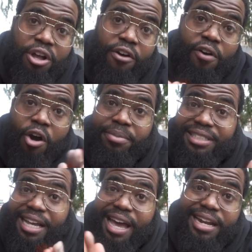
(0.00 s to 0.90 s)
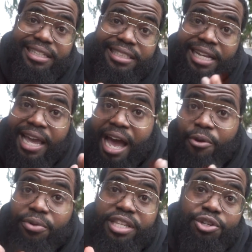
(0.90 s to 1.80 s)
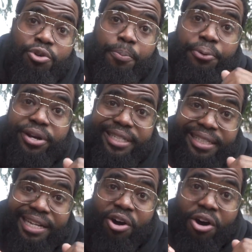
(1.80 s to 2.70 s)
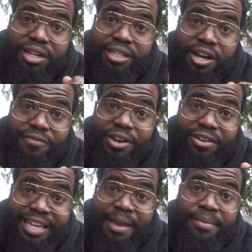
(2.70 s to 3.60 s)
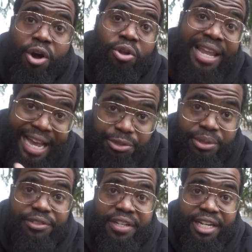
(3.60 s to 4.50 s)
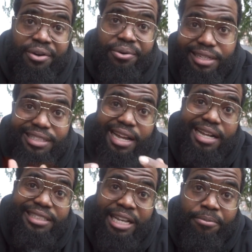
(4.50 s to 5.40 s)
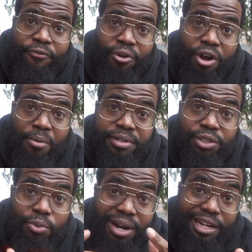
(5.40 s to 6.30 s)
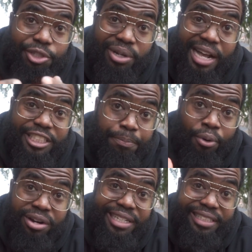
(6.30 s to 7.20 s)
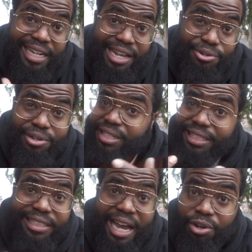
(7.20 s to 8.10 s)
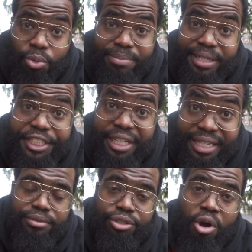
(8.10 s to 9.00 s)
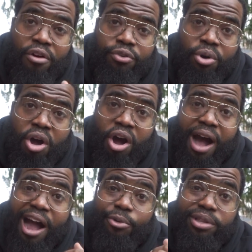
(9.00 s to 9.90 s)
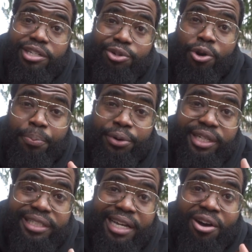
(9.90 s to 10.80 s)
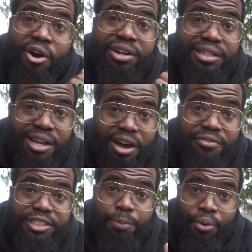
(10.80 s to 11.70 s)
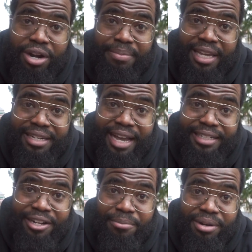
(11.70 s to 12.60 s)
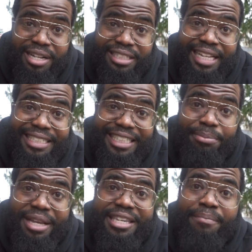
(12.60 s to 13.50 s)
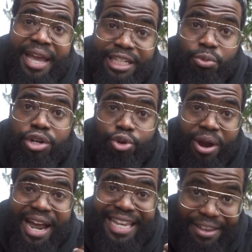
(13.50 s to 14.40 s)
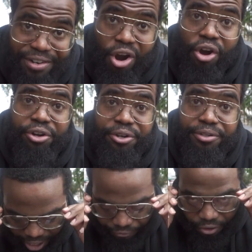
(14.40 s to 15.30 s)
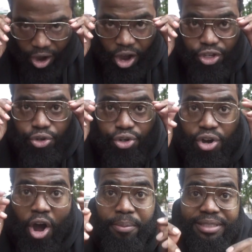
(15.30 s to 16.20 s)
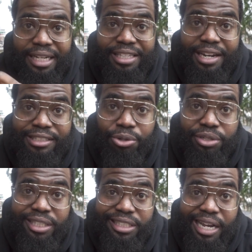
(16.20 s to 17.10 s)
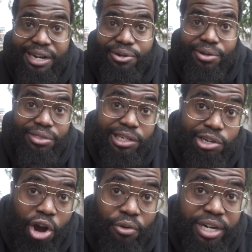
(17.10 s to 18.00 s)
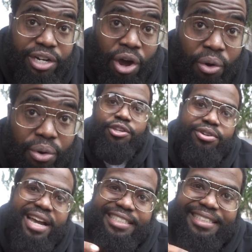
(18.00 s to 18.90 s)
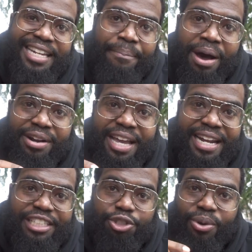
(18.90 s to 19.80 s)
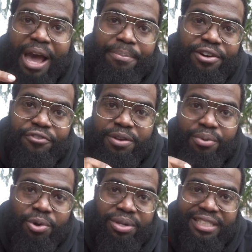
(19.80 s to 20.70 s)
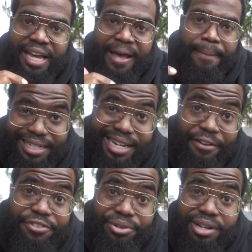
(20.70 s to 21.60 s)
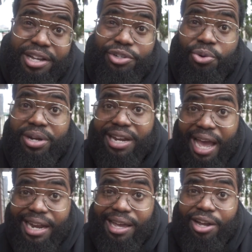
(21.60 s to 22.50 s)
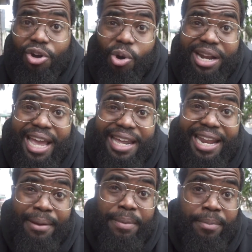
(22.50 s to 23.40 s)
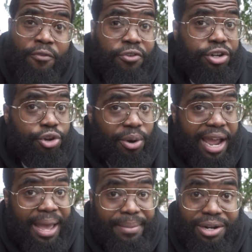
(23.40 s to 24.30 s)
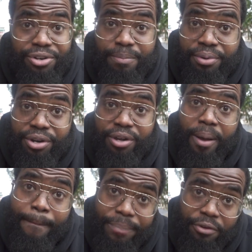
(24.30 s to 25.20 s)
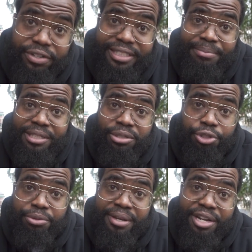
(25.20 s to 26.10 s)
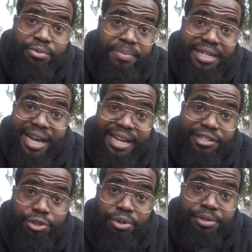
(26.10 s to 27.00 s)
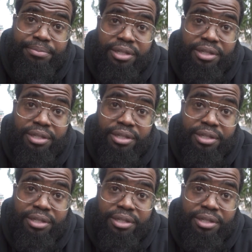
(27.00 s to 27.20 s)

off, homies, I gotta say, I really do appreciate all the love y'all gave me on last week's video. Cause like I said before, homies, without you guys supporting this channel wouldn't be shit. So overall, I really do appreciate all the love and support I'm getting out there, because that just make your mans wanna grind even harder. And for all you new homies out there that's new to this channel, then you already know. You can't just stop out and hit that subscribe button for your boy one time. Then after you're done doing that, go ahead and add me both on the gram and on the book. Both links to my social media will be down here in the description